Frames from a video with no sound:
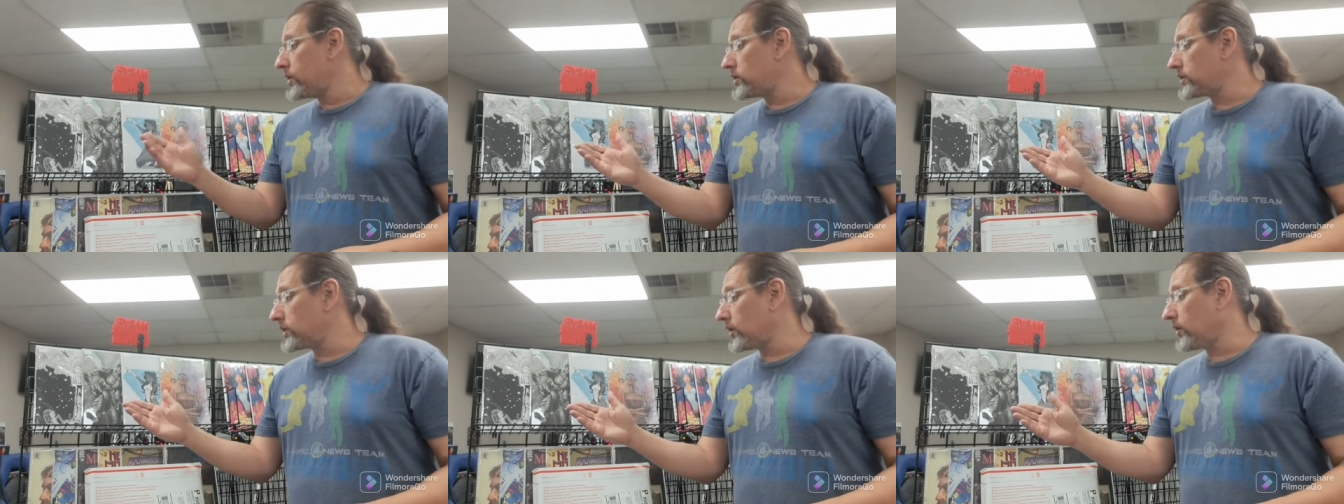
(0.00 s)

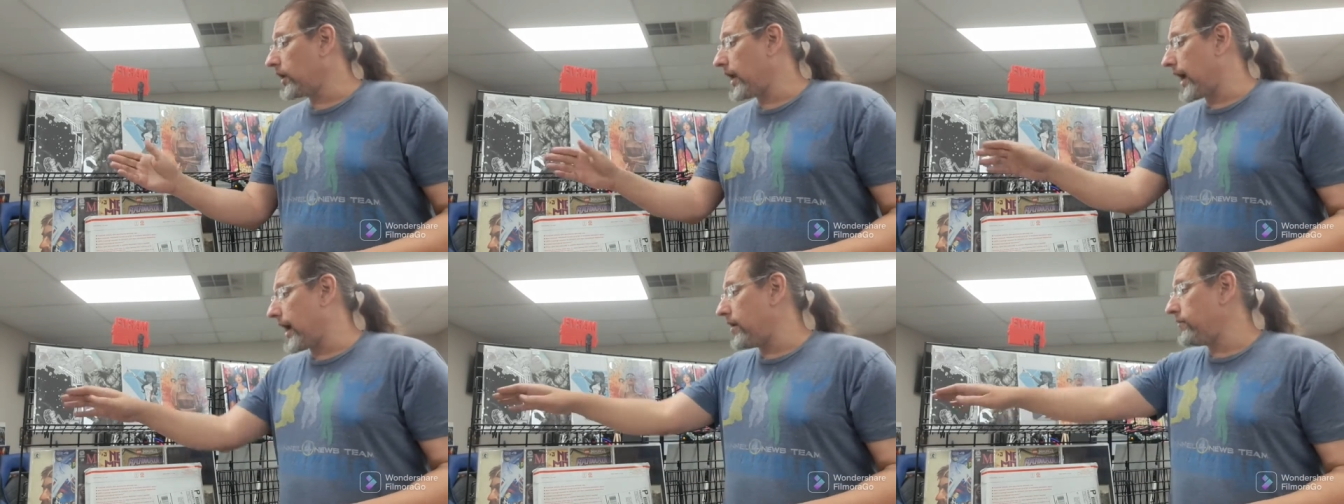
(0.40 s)
We still
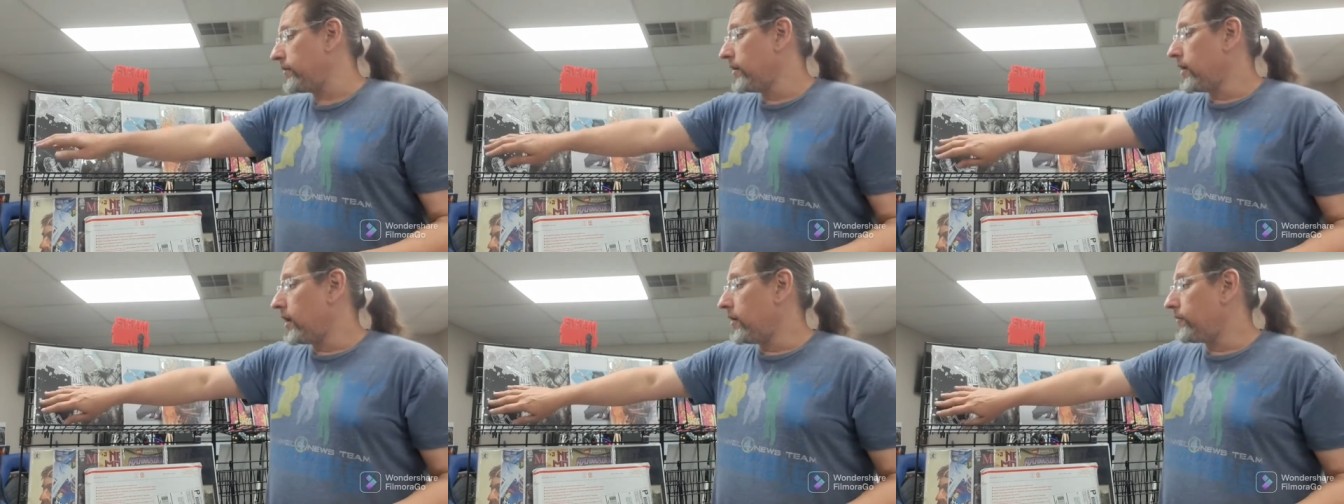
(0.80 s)

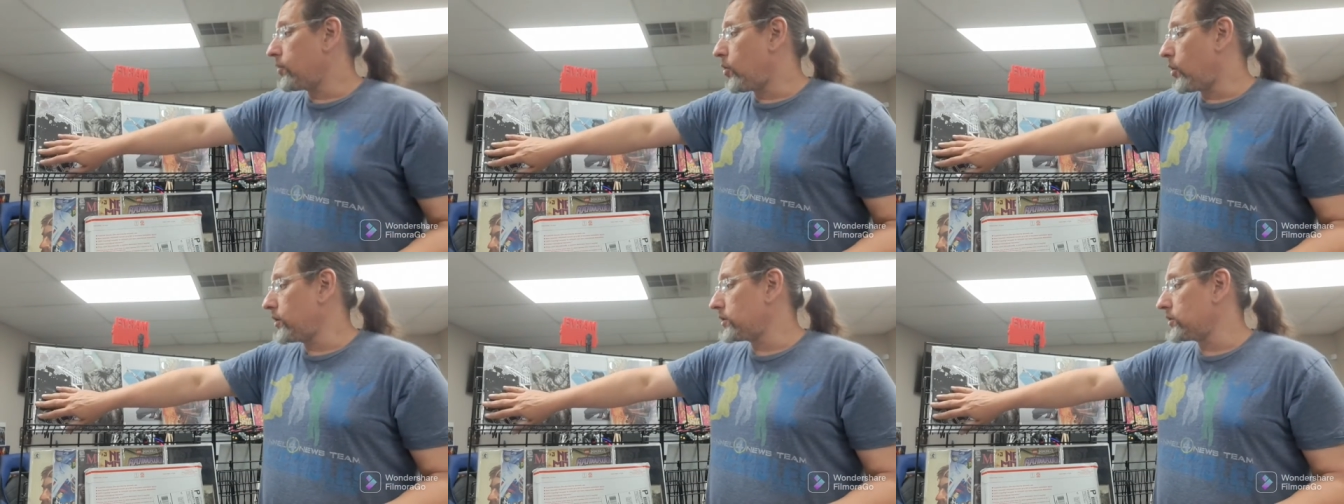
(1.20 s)
have of
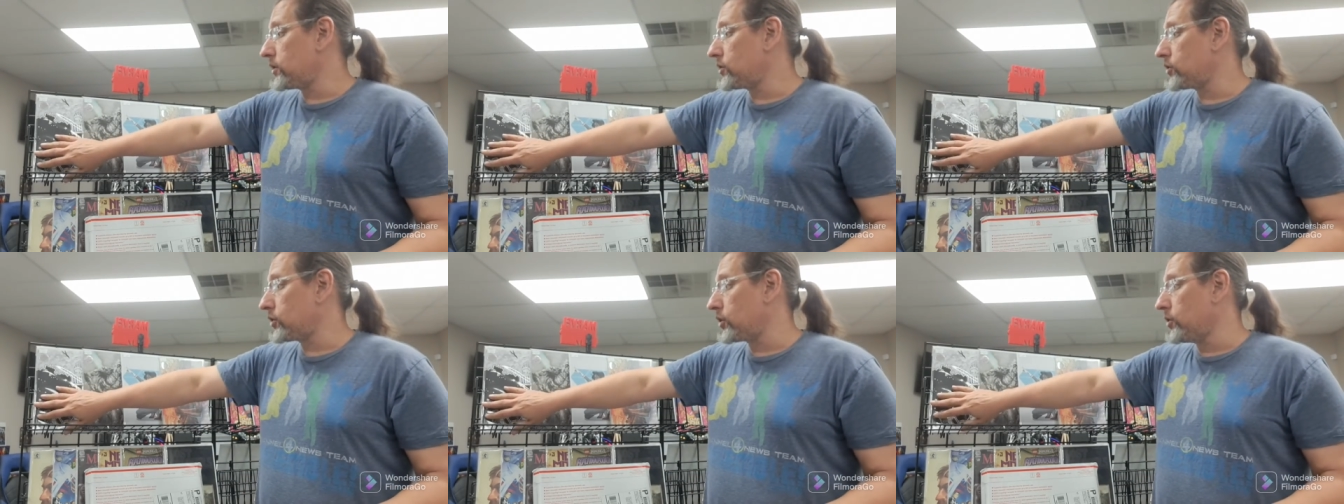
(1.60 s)
course,
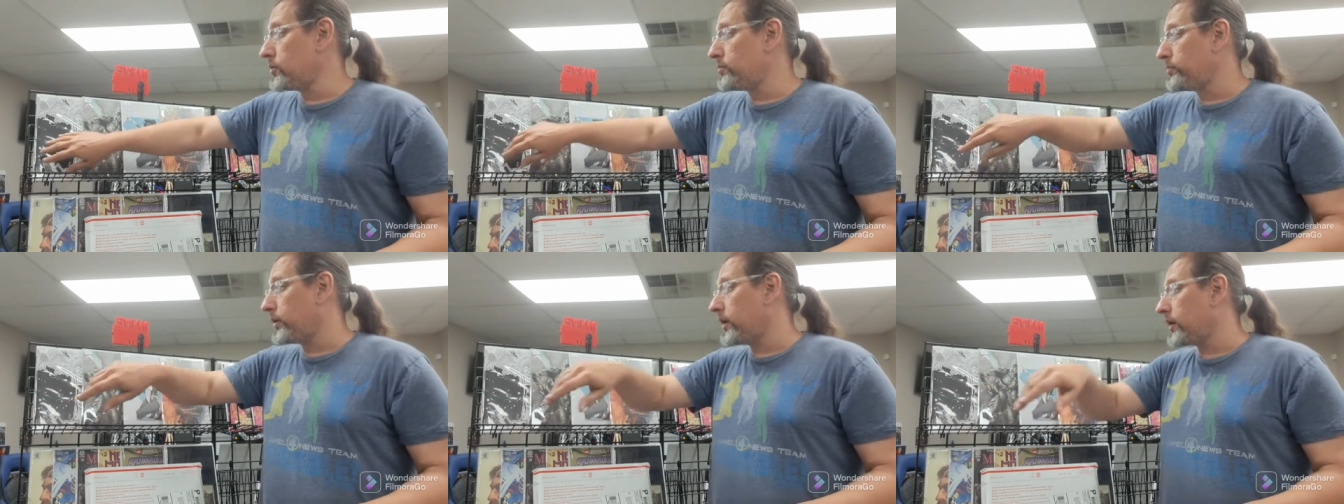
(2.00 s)
the
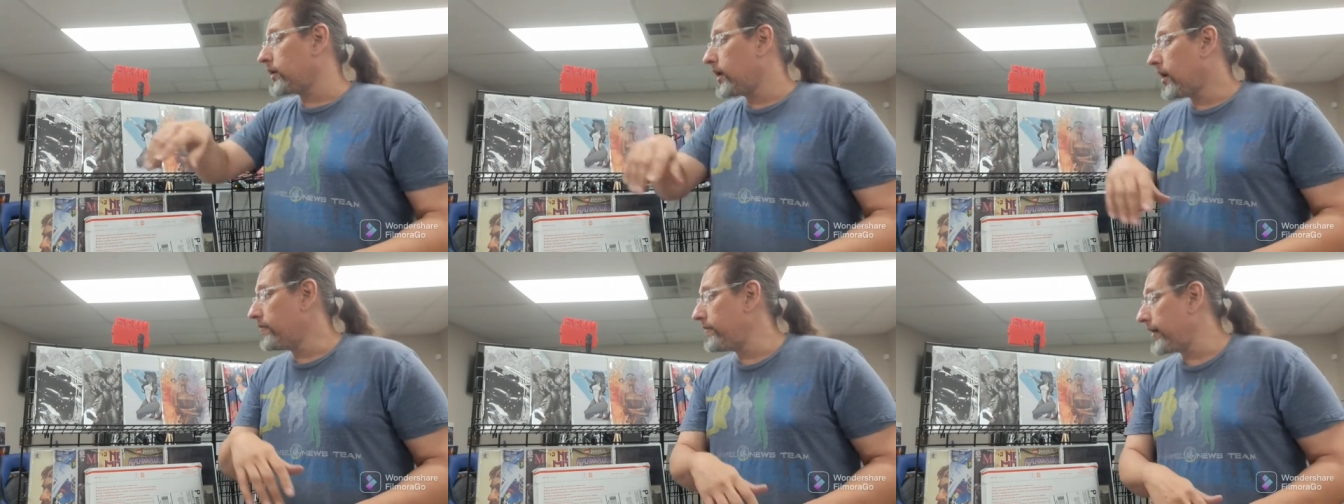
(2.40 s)
Scoot book
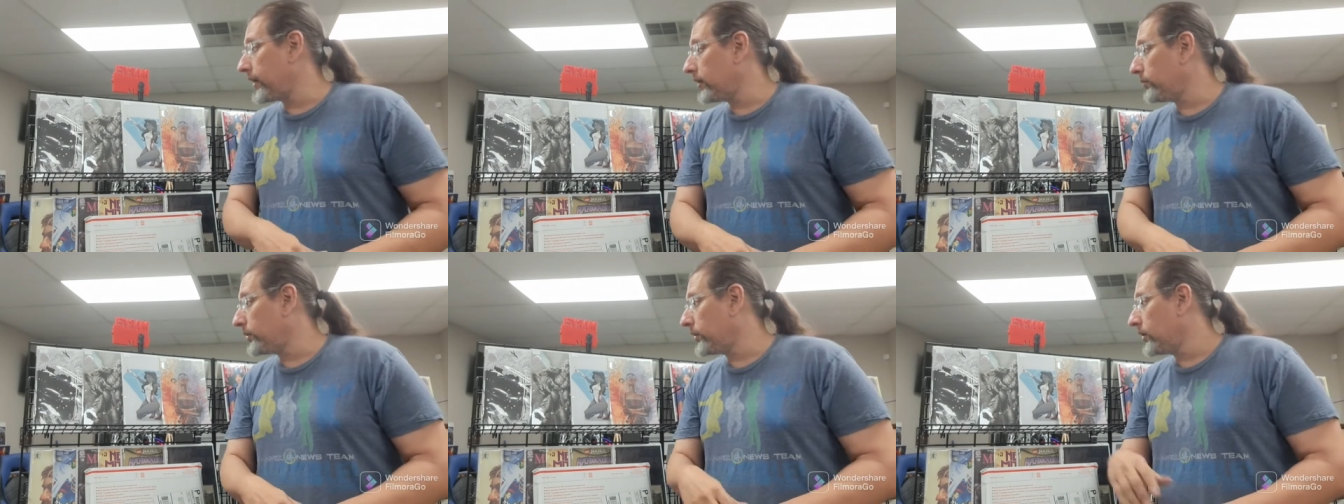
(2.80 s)

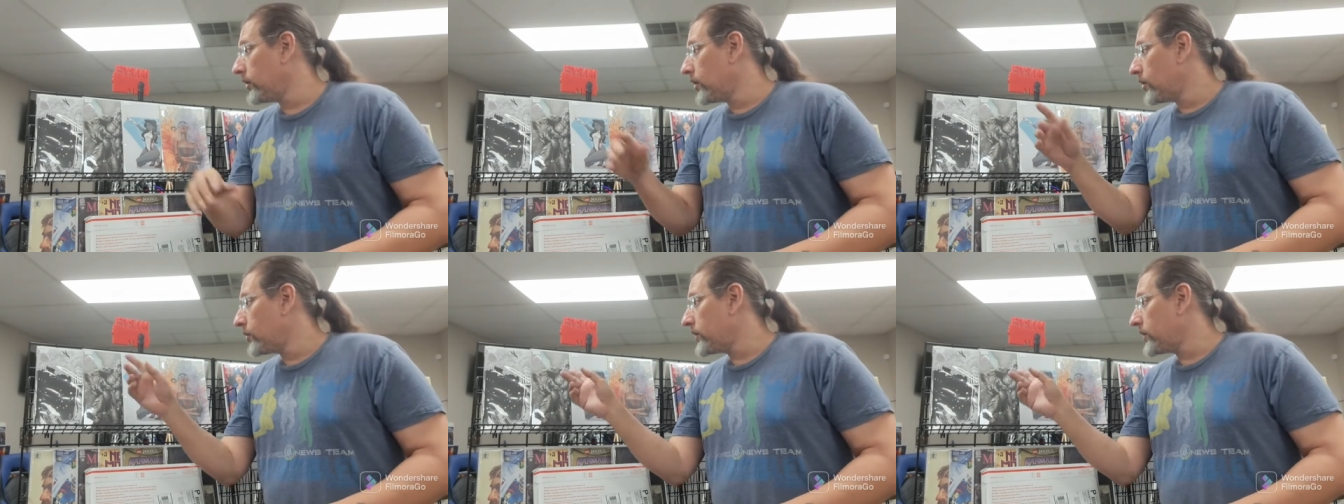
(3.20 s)
available.